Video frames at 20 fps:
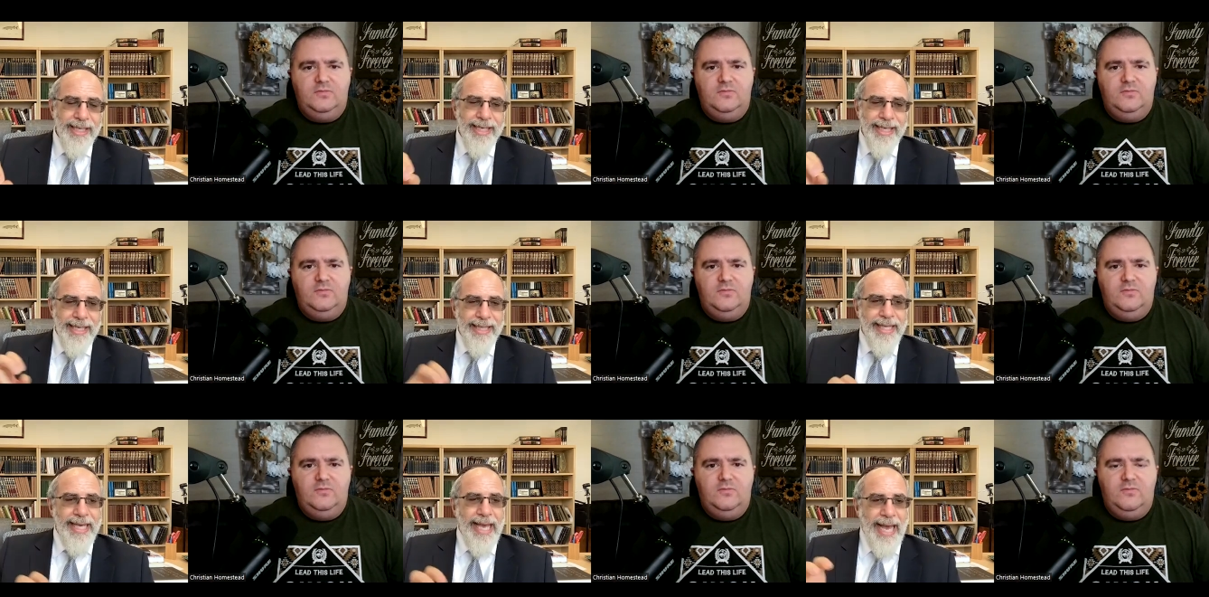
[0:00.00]

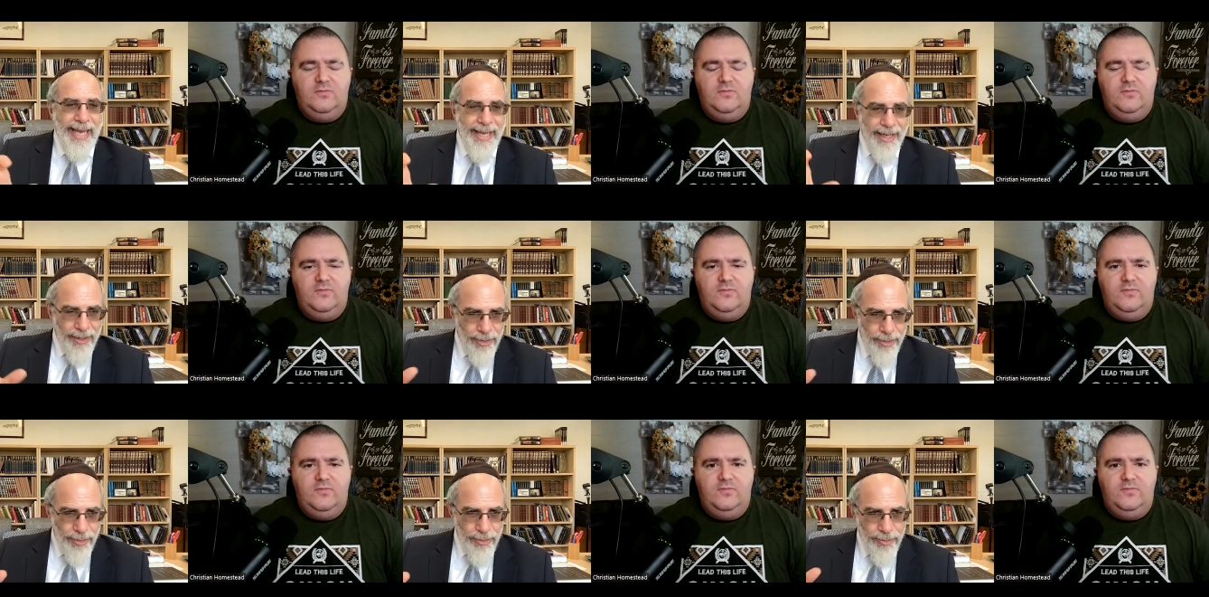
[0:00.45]
Speaker 1: in the
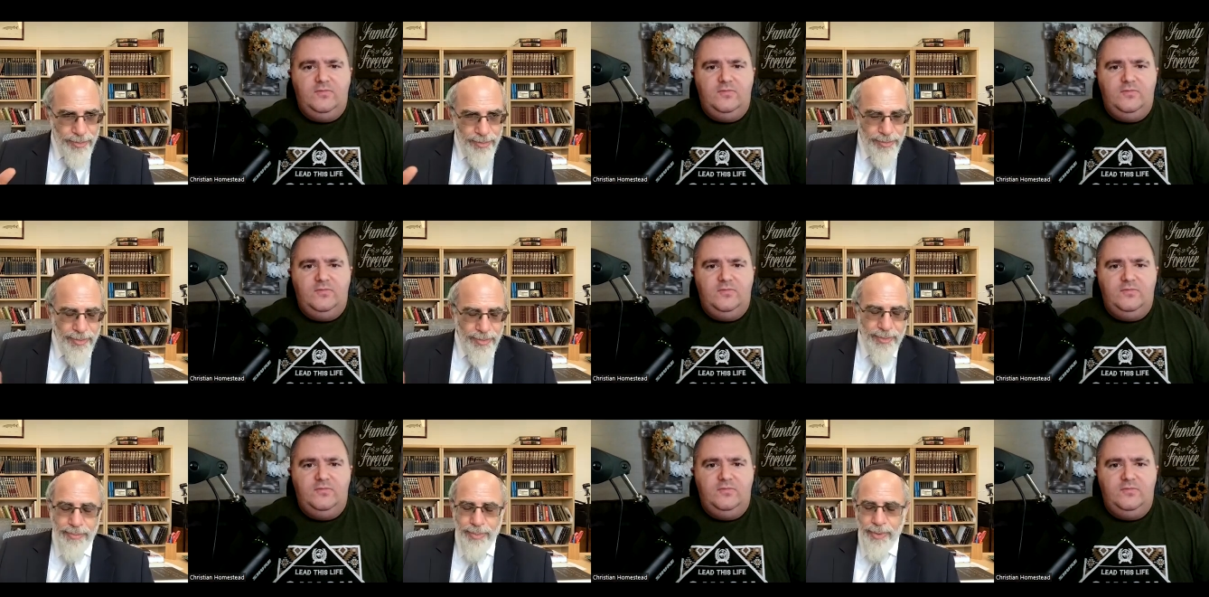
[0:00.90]
Anglo
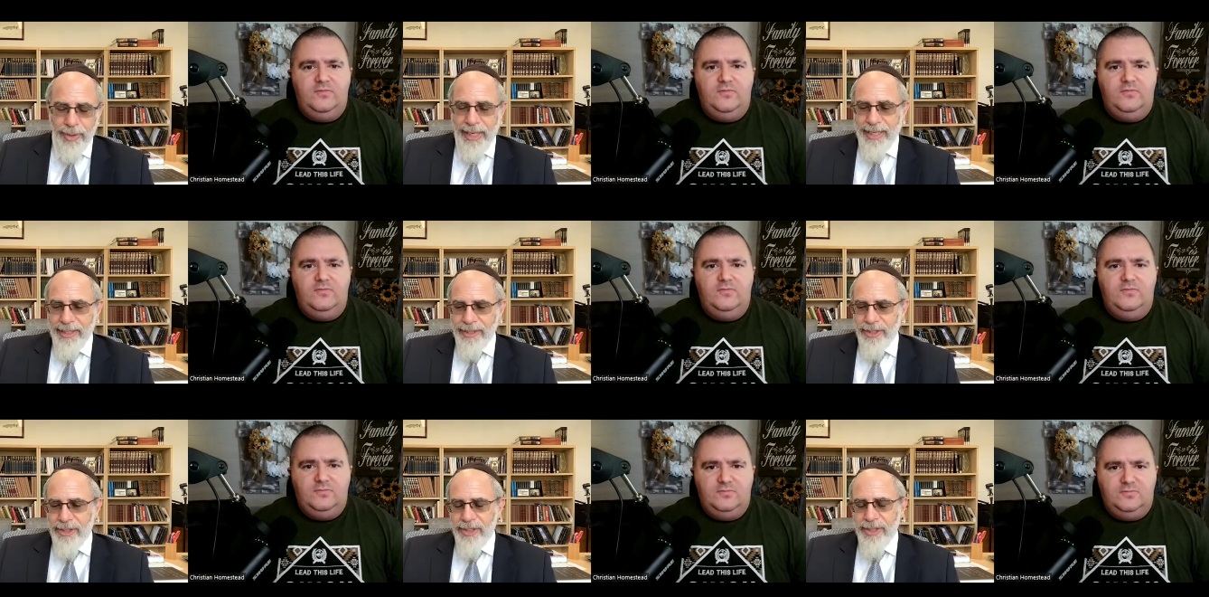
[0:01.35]

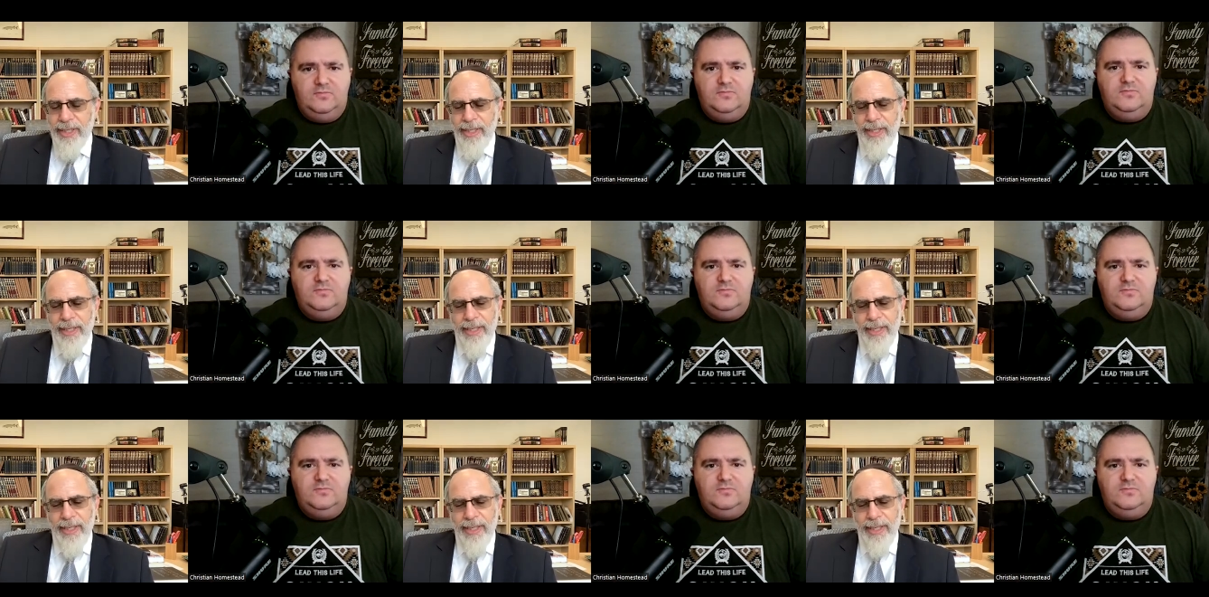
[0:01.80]
press.